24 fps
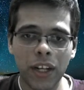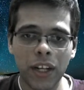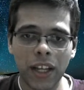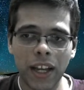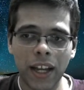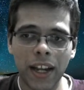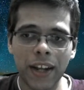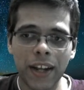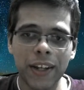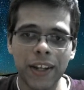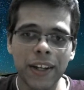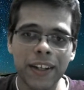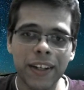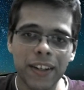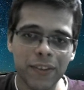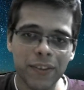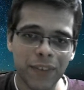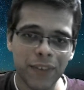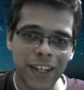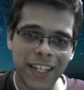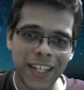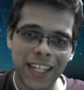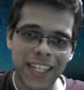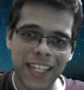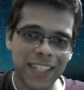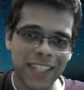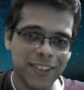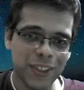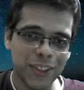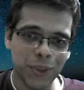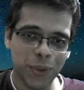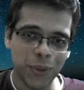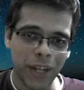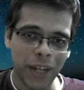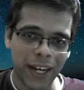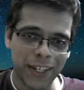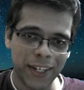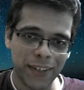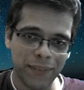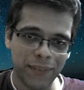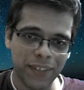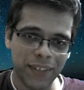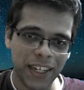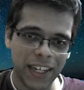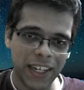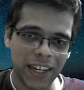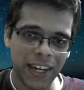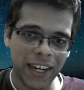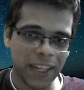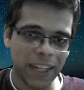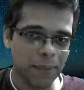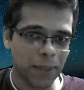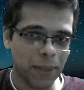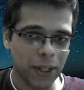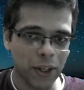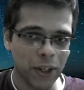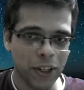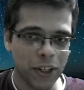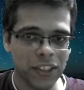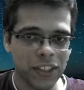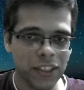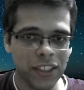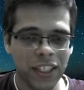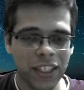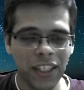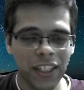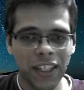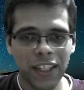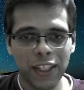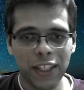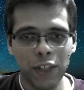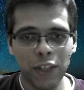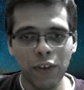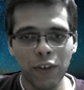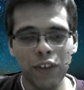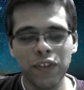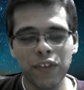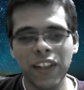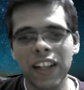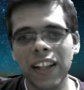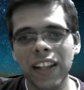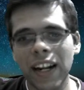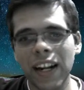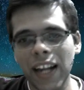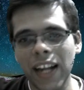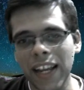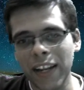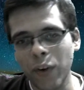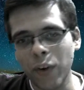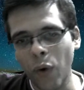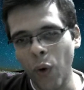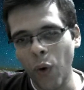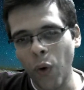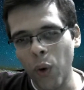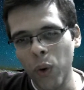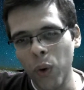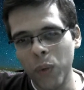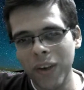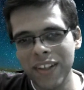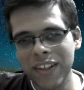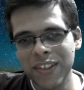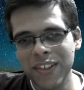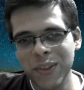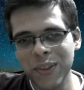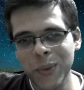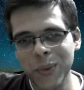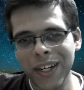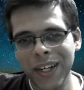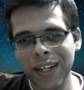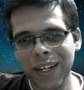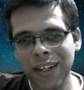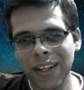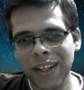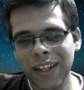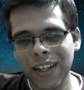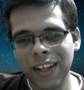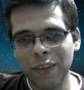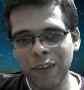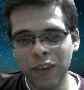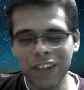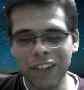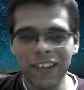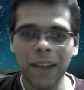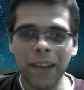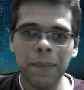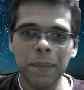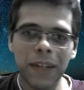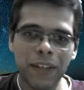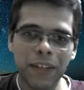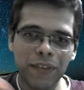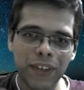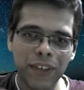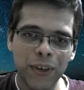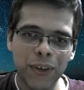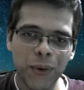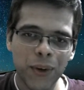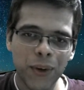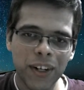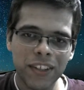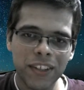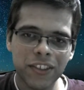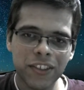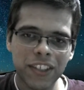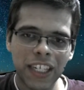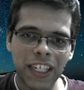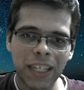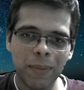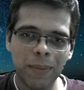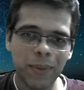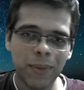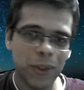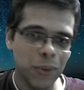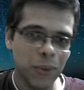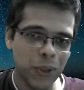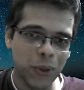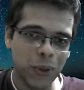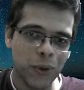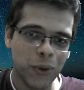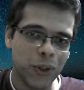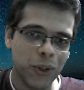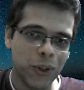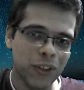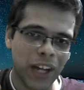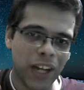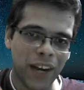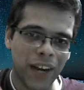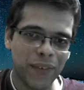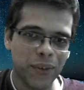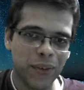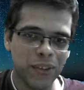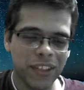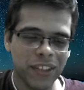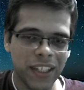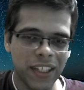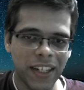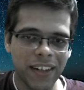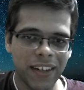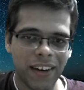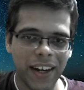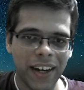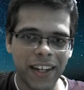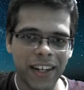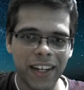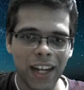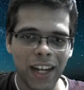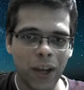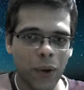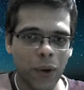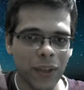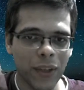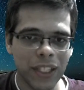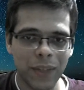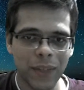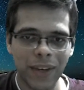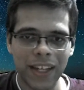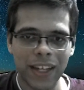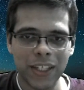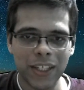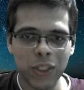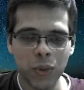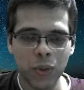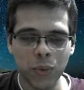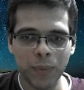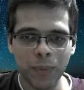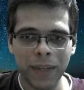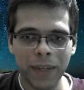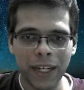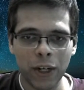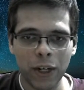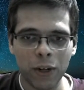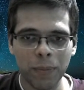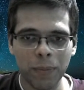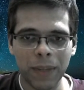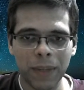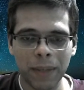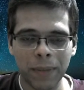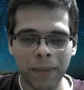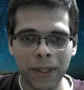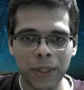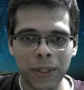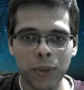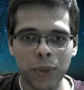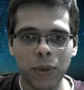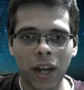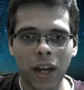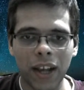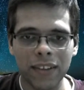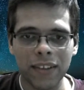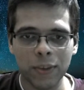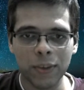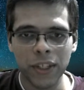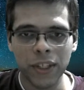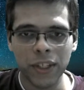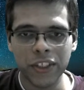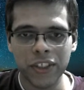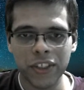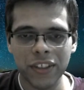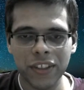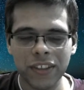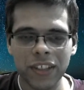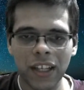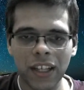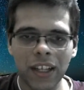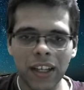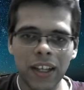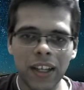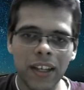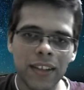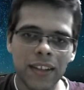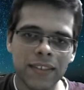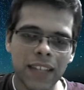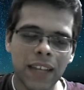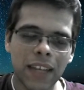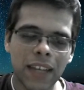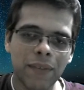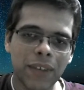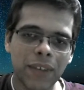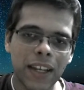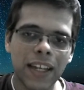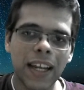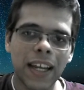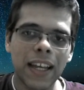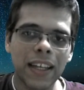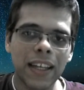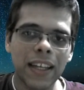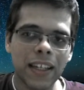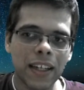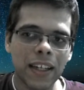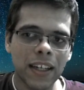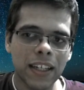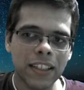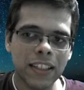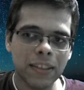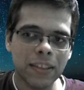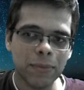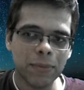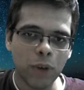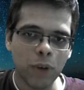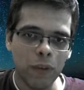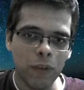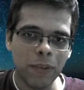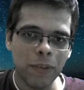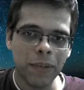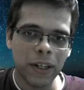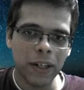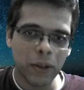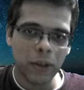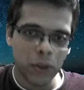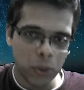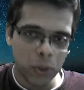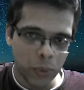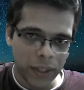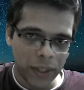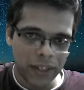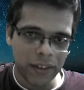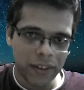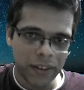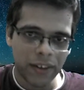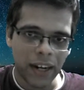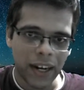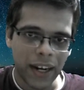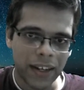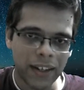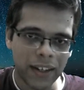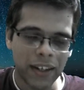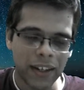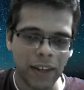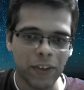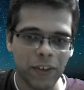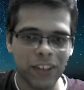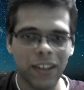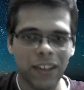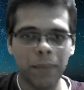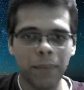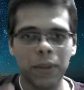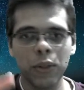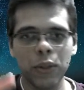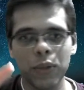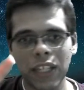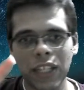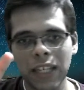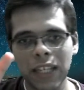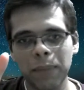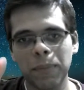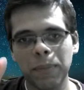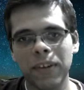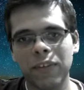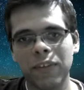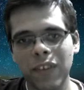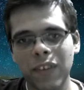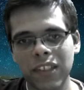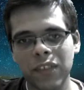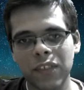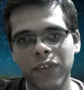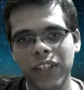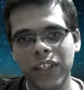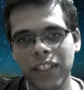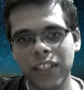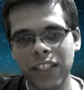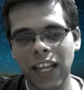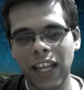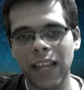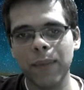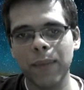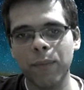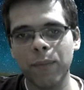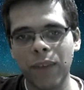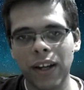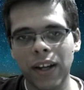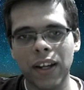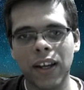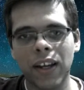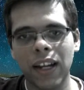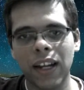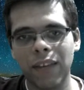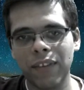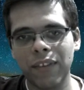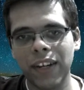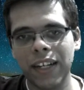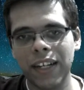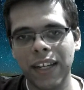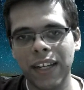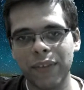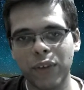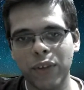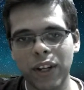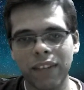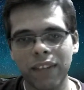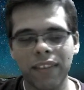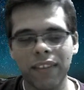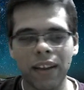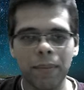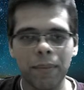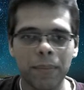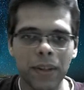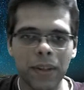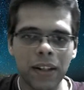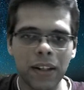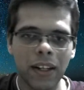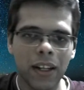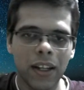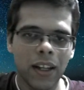and it is very easy to kind of delay it because you will feel that I can always do it. For example, if we hold a stream, you know you have to see it right now, otherwise you may not be able to ask questions. Same way, like it's always better to do it right. Like for example, you keep a specific time, 1 hour every day, for example,